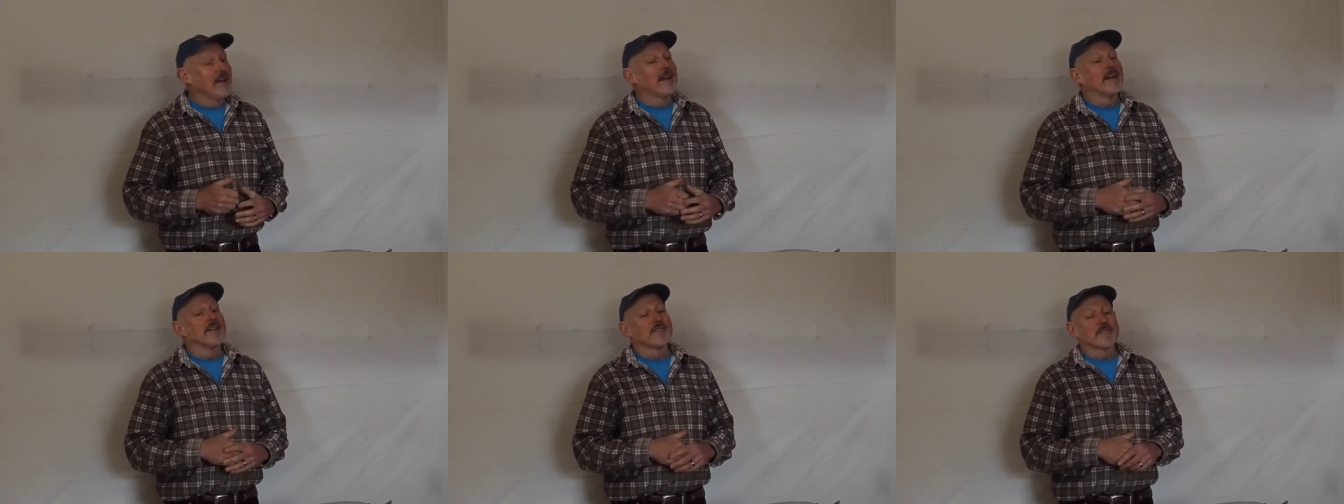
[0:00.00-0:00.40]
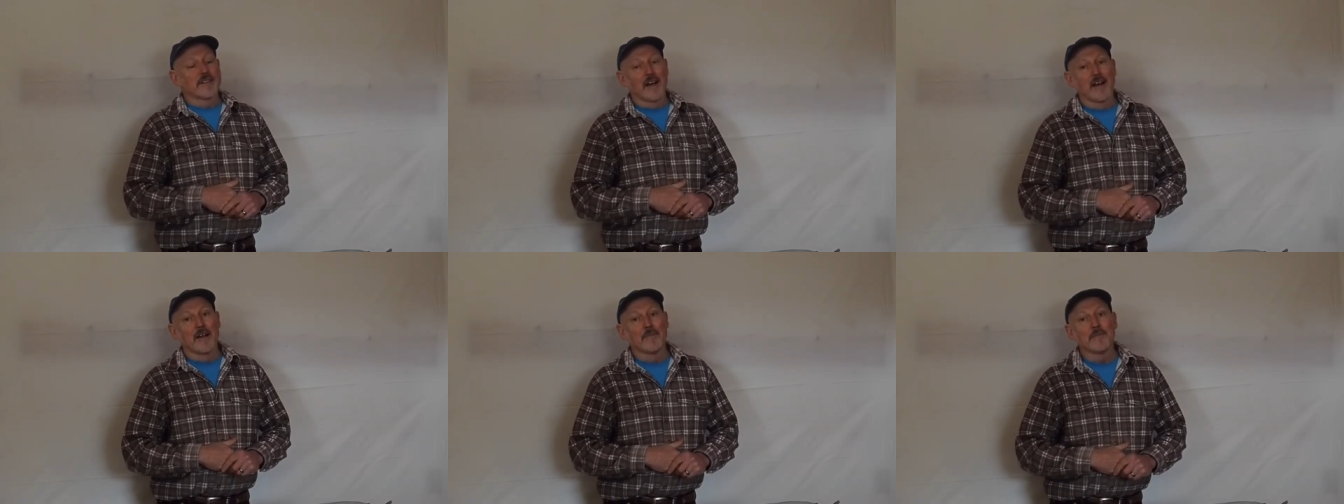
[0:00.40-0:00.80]
It's
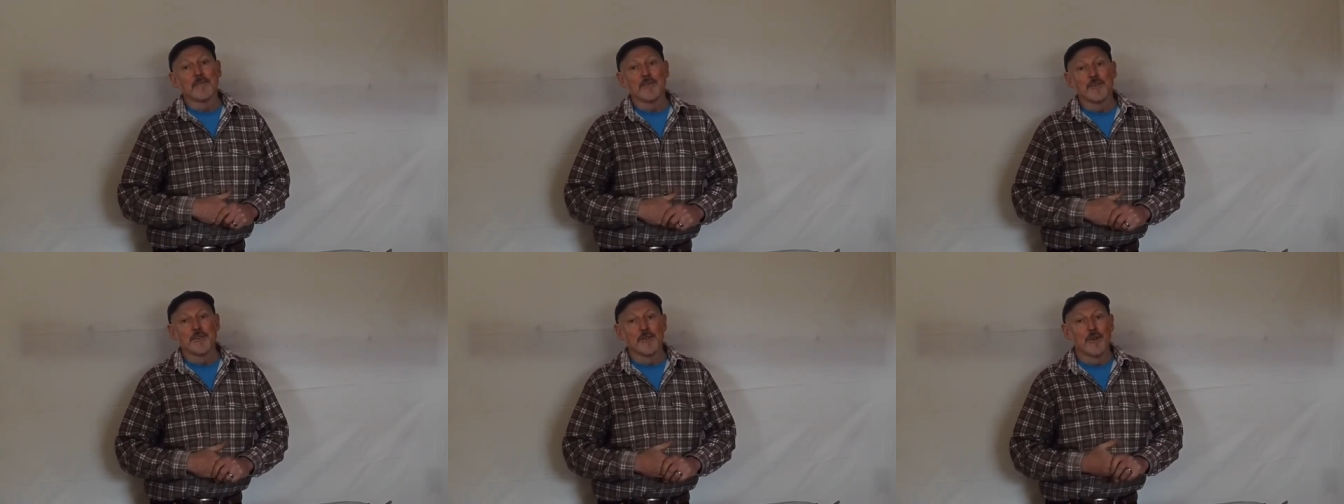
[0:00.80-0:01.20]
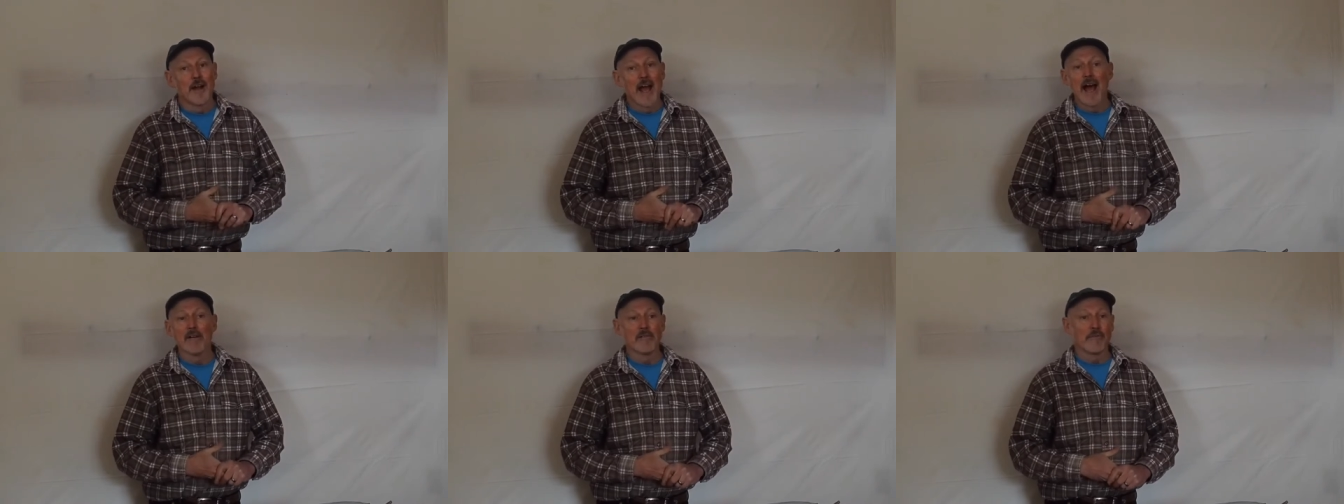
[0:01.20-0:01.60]
time to
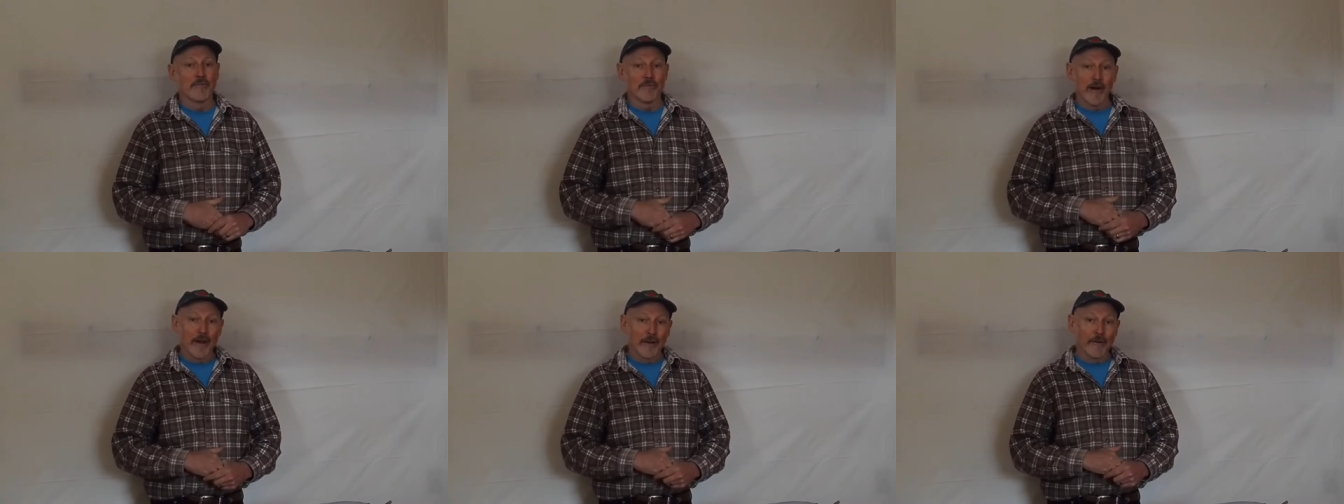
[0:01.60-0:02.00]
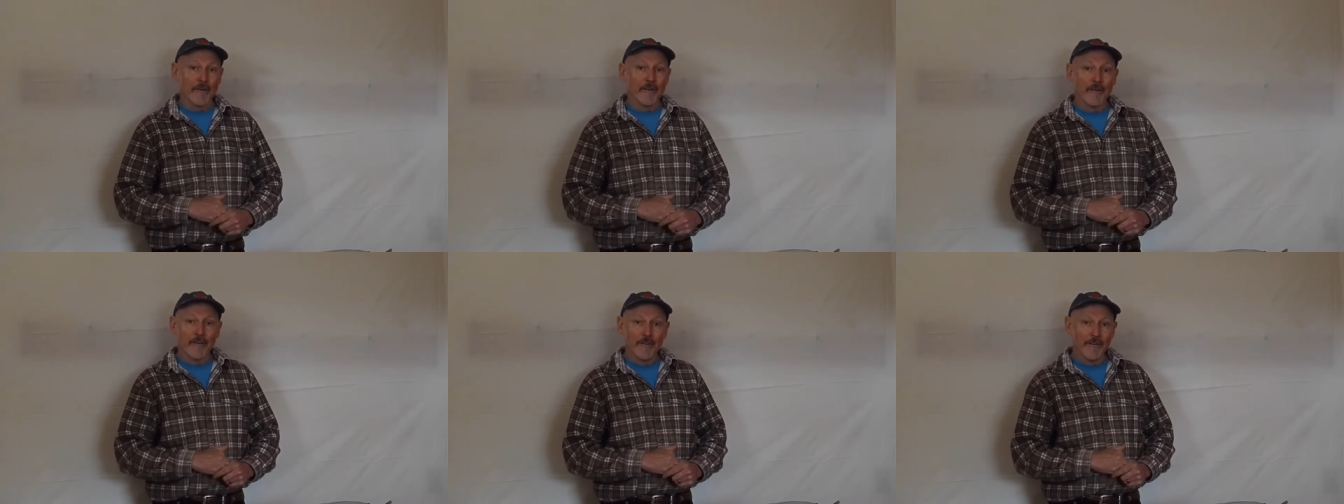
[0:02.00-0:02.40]
have a fire.